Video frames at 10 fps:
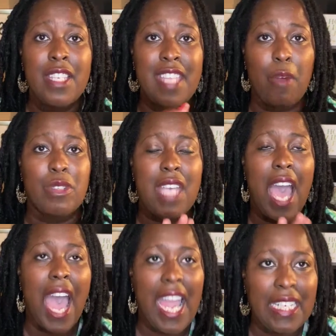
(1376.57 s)
that was
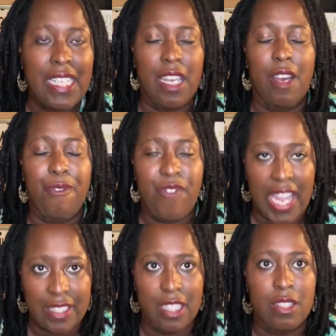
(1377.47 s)
highly
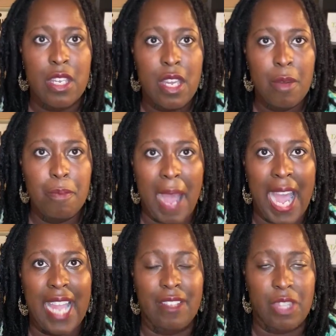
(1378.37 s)
affected
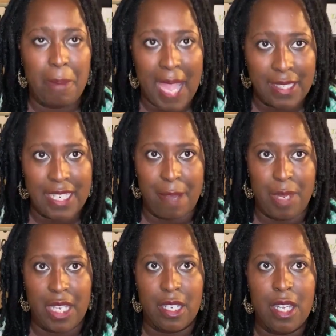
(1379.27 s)
by the
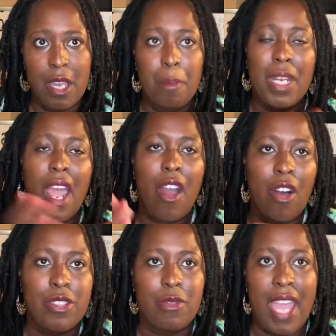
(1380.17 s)
pandemic. But I
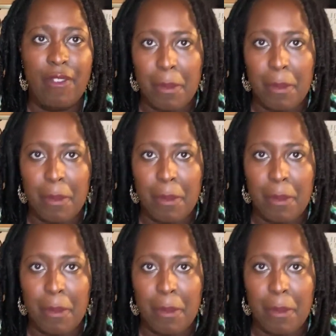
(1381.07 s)
also have a